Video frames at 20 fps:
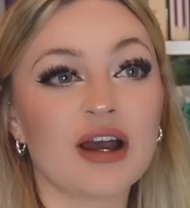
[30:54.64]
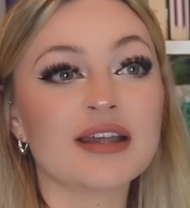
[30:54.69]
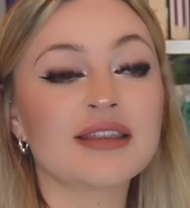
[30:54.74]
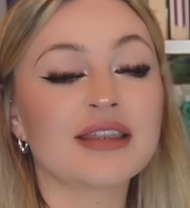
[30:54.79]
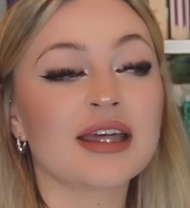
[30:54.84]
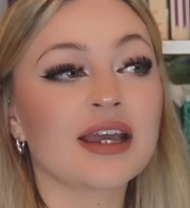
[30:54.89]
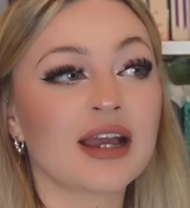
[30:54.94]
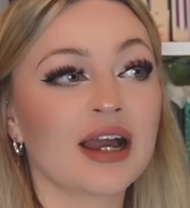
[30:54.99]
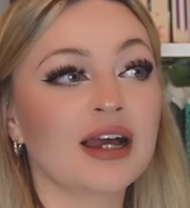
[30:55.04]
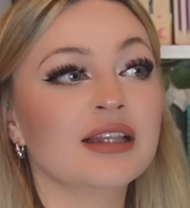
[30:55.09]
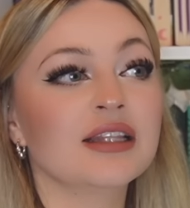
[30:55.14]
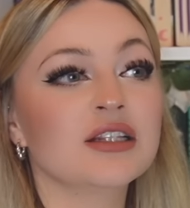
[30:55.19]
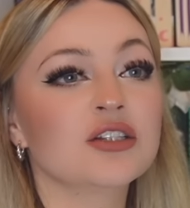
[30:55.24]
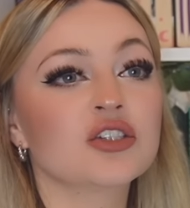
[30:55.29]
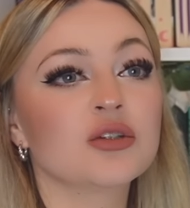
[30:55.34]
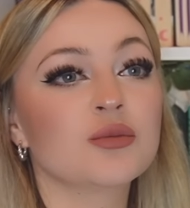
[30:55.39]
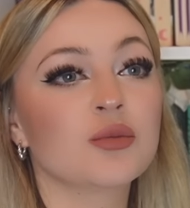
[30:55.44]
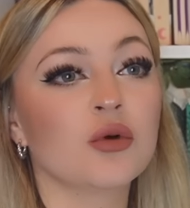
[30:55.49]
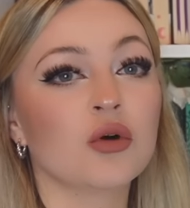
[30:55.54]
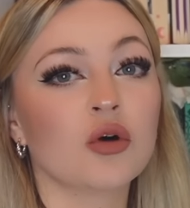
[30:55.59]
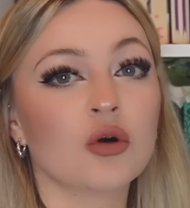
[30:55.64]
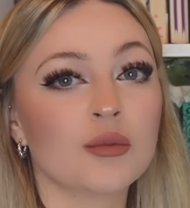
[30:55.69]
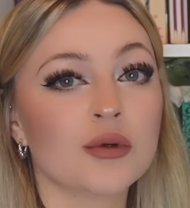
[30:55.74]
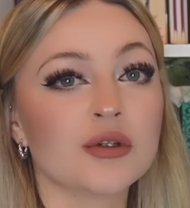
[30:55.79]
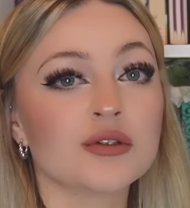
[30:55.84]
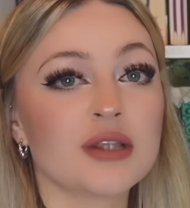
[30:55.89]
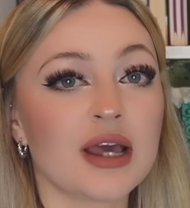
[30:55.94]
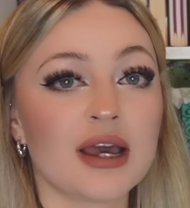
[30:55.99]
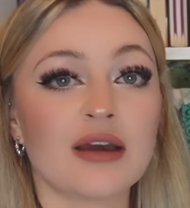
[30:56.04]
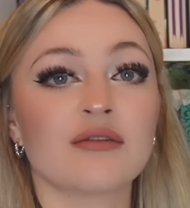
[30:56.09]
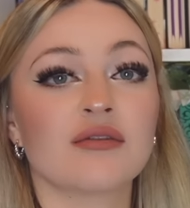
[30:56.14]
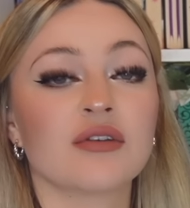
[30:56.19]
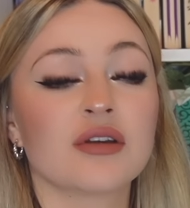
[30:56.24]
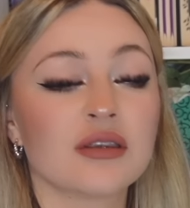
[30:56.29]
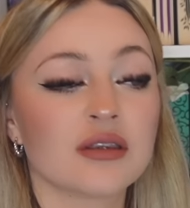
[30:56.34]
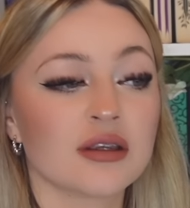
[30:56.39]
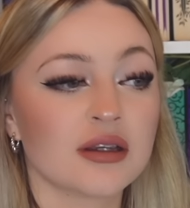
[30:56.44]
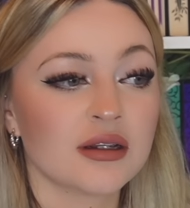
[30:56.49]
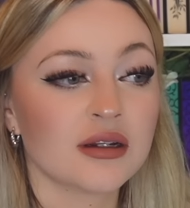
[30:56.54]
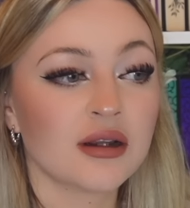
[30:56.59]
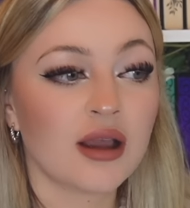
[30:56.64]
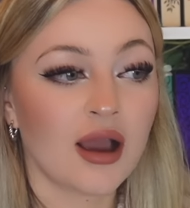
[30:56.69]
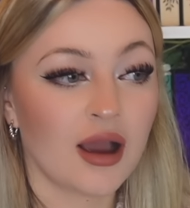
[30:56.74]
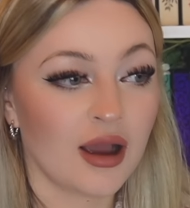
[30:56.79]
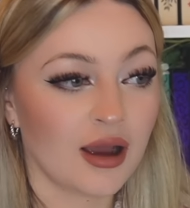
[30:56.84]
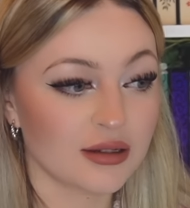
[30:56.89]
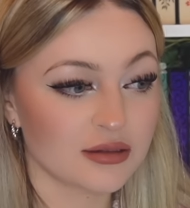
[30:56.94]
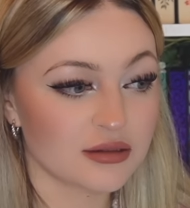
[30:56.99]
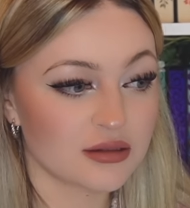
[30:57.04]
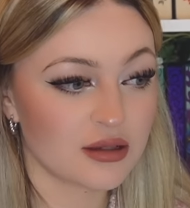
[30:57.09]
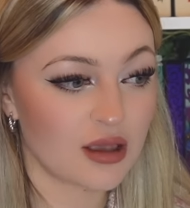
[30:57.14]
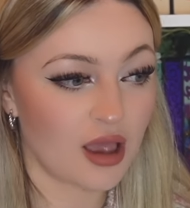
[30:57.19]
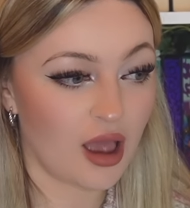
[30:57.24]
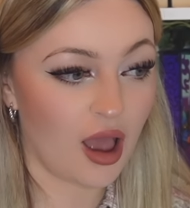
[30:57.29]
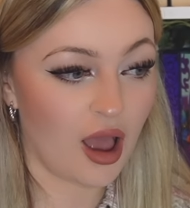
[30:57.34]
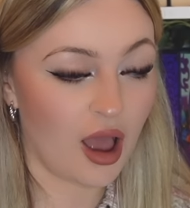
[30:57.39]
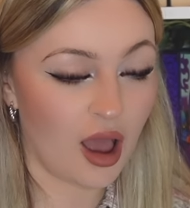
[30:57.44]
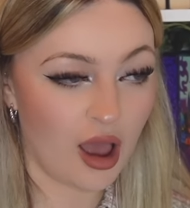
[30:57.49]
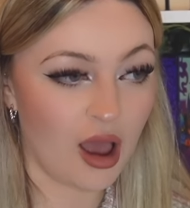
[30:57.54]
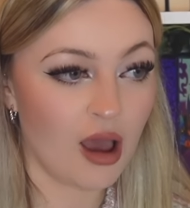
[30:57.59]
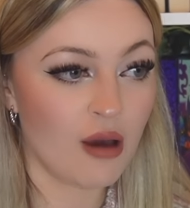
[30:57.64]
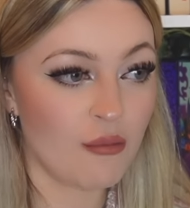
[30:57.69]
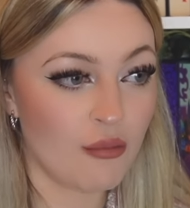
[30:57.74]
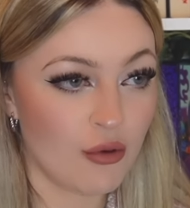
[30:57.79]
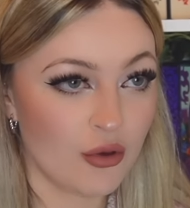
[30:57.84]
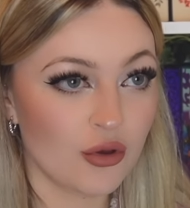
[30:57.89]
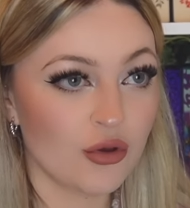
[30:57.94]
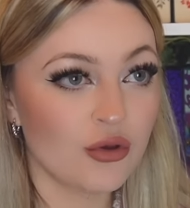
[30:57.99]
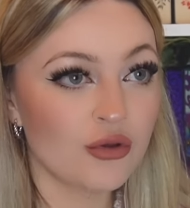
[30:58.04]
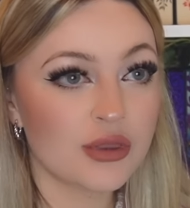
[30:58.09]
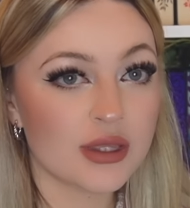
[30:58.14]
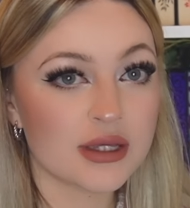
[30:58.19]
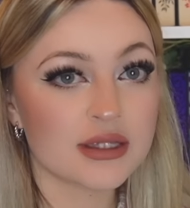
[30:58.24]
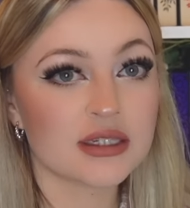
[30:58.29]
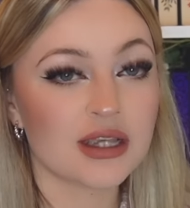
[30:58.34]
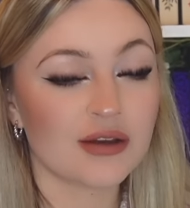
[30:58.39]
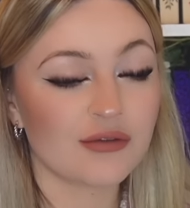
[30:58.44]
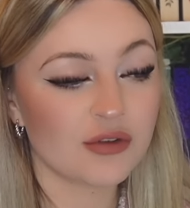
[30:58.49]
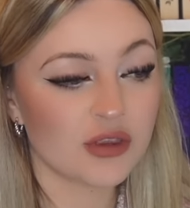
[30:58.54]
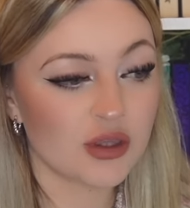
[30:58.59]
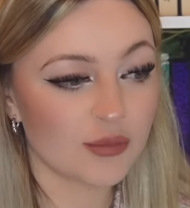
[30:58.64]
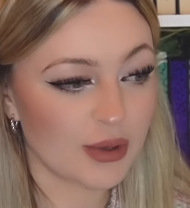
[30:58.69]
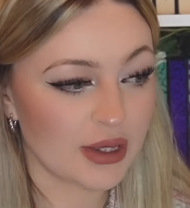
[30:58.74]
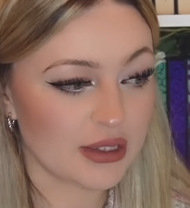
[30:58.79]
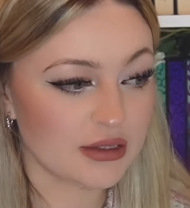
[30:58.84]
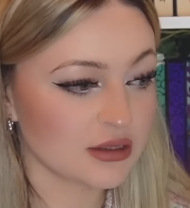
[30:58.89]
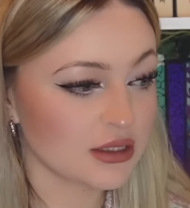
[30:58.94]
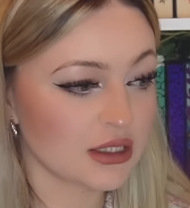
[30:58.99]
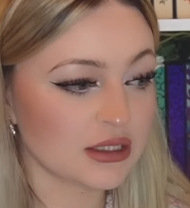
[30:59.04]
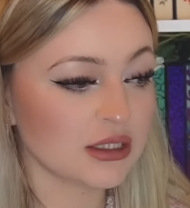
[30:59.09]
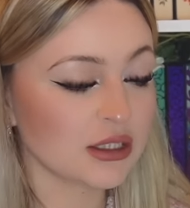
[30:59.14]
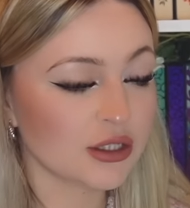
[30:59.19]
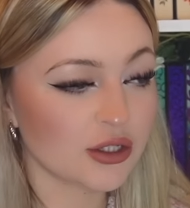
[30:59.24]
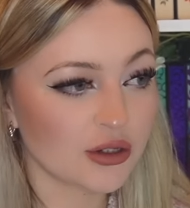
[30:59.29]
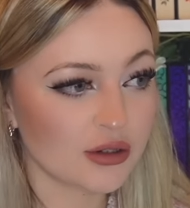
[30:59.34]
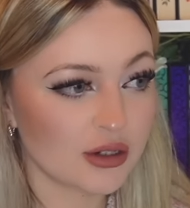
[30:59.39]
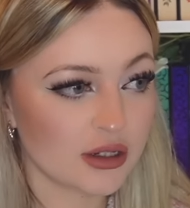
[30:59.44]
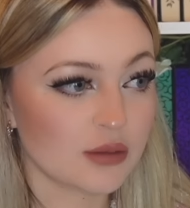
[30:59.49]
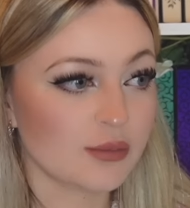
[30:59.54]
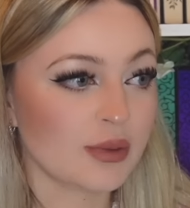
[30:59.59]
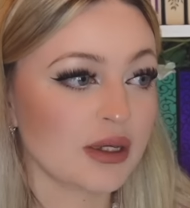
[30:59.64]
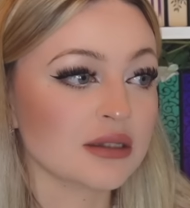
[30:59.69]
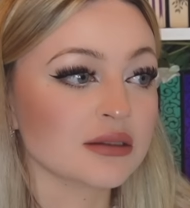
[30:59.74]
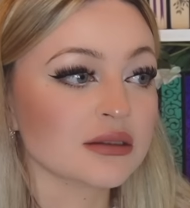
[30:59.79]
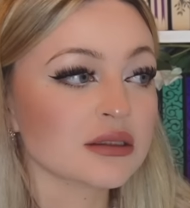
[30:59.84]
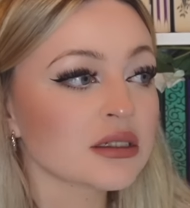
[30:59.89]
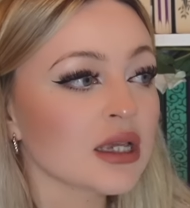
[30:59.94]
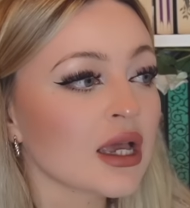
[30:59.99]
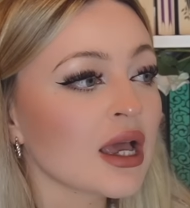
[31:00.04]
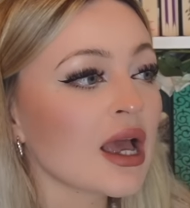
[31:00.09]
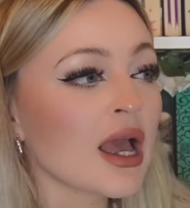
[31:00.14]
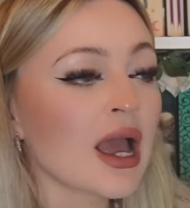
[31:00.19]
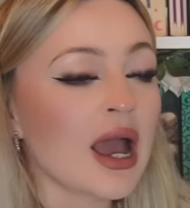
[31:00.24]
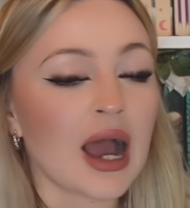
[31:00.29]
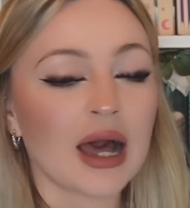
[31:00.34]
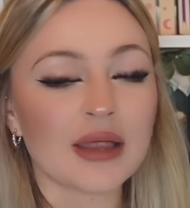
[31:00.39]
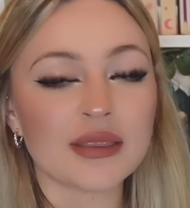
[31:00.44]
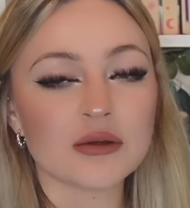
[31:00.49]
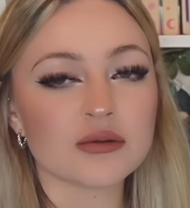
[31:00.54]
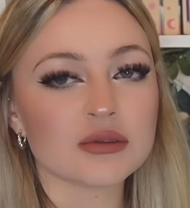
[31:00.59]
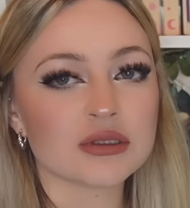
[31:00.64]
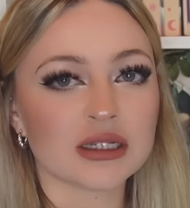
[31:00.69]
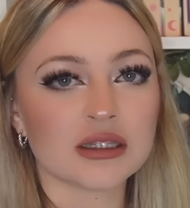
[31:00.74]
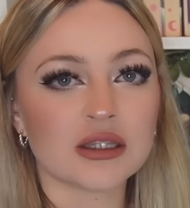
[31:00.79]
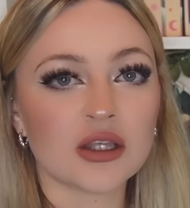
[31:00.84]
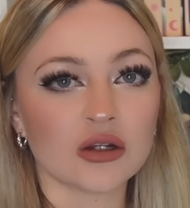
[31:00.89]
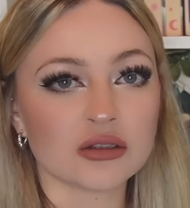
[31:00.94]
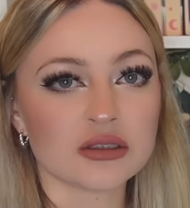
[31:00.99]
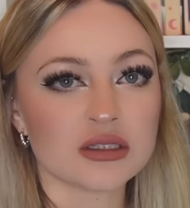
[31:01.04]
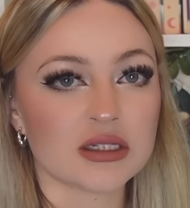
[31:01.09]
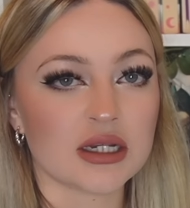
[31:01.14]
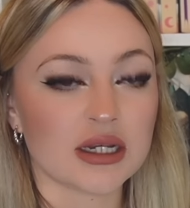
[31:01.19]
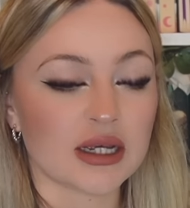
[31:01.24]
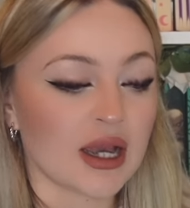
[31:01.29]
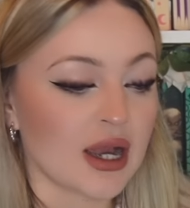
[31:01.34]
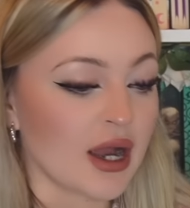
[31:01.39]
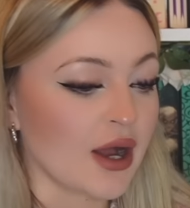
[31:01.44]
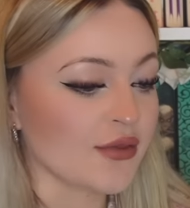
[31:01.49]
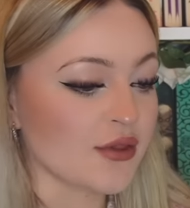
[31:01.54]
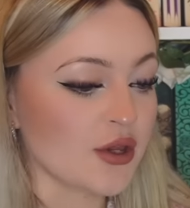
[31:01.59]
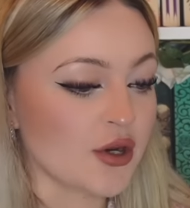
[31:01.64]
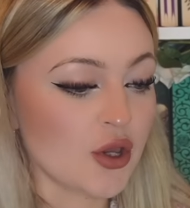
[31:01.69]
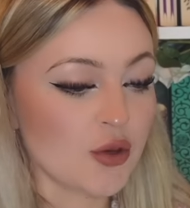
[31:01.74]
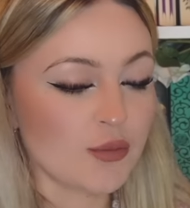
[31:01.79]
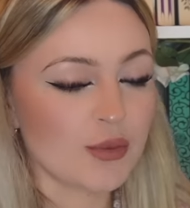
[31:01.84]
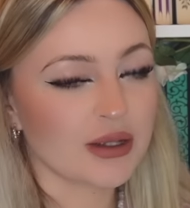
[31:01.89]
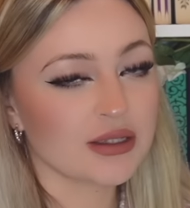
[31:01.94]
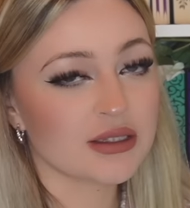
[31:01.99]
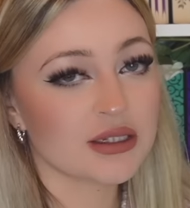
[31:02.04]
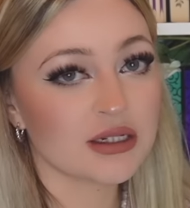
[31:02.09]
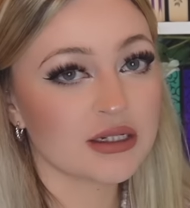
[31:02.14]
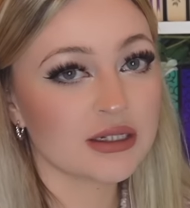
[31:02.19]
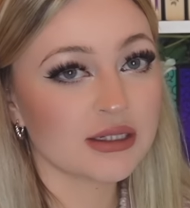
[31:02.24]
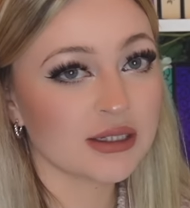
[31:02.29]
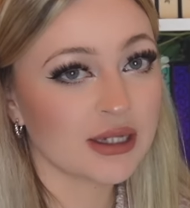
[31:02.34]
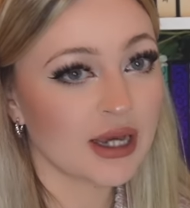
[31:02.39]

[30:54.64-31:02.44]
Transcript: I think I literally bought almost everything at her booth except for the pins I didn't go near the pins and there was like the odd sticker and the notepads that I didn't